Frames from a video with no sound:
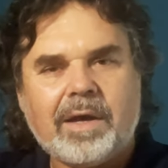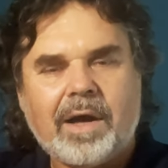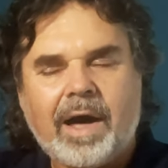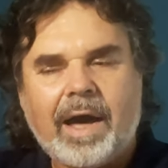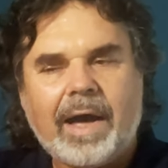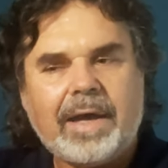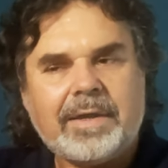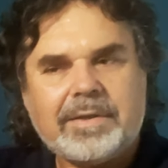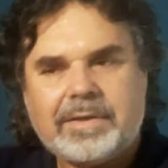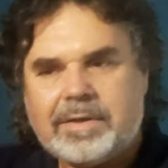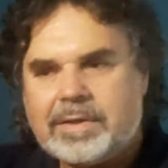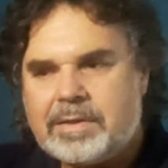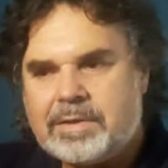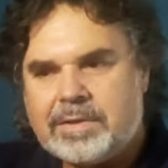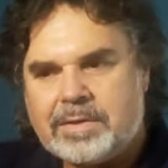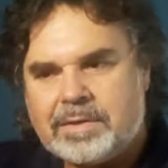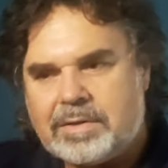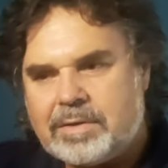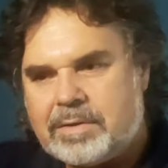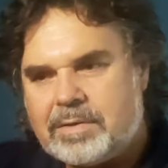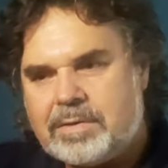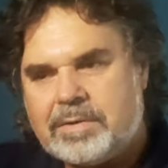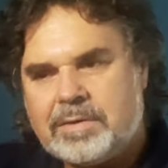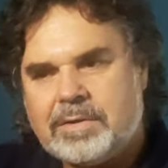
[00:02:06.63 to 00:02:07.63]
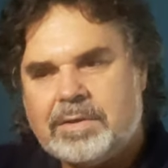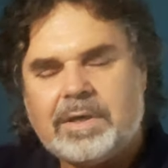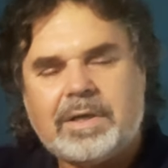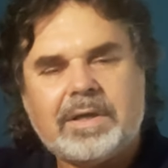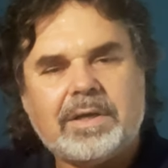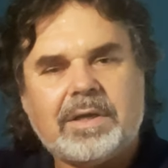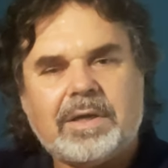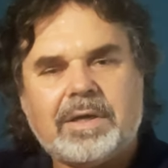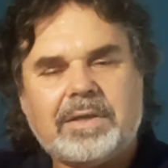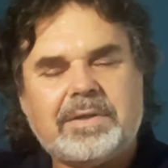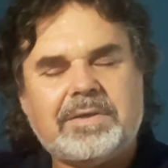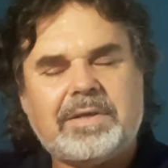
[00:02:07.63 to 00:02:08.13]
I didn't uh,
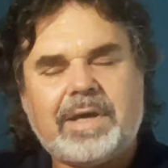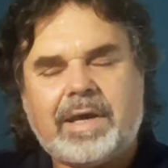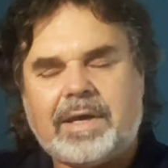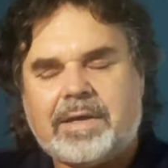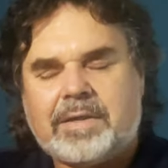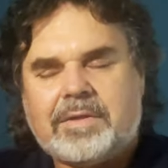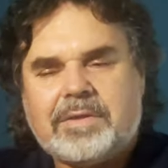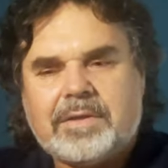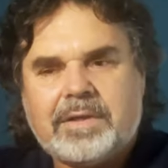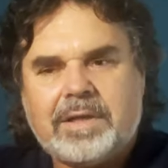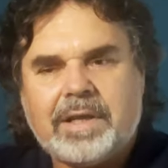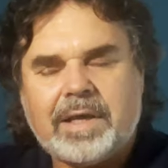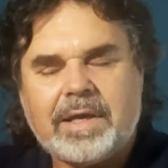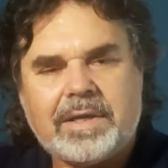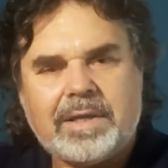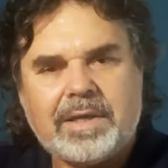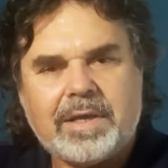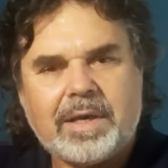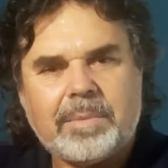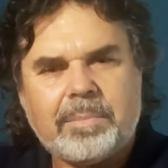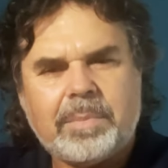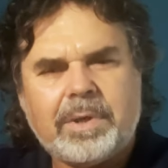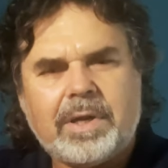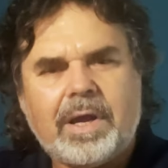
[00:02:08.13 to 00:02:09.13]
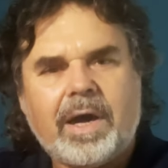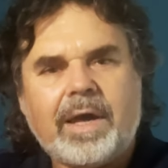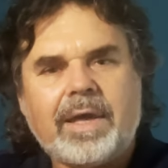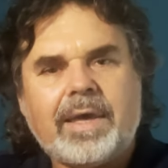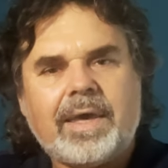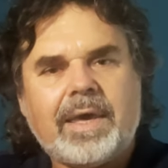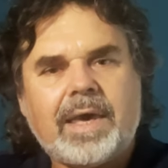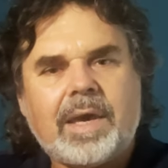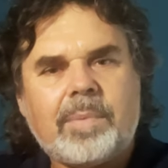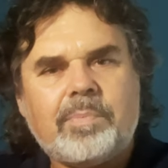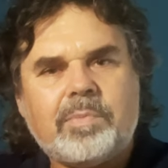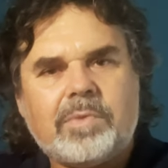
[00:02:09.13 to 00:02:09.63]
attack the lady, but I
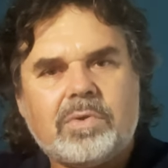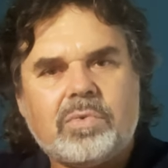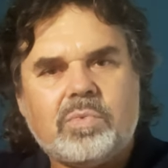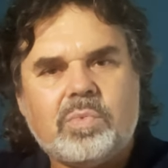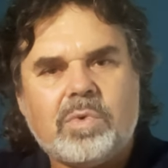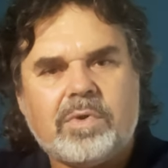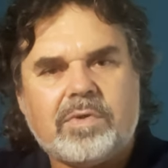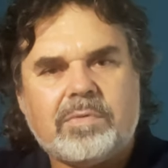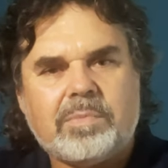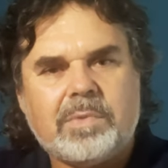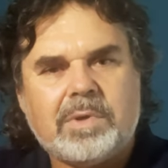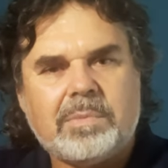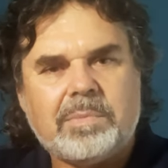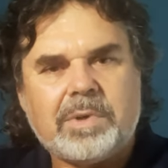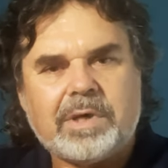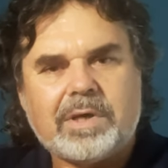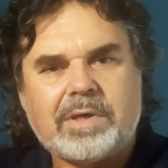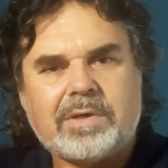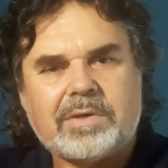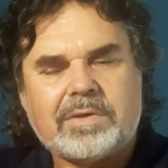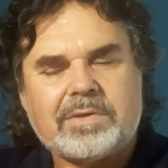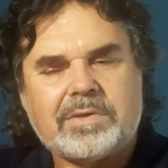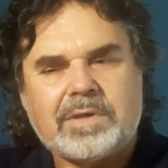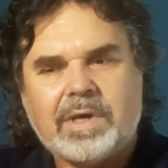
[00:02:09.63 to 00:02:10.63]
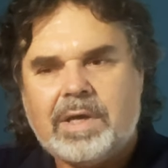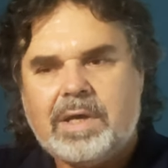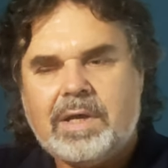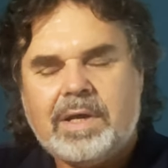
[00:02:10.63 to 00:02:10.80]
kept it with me because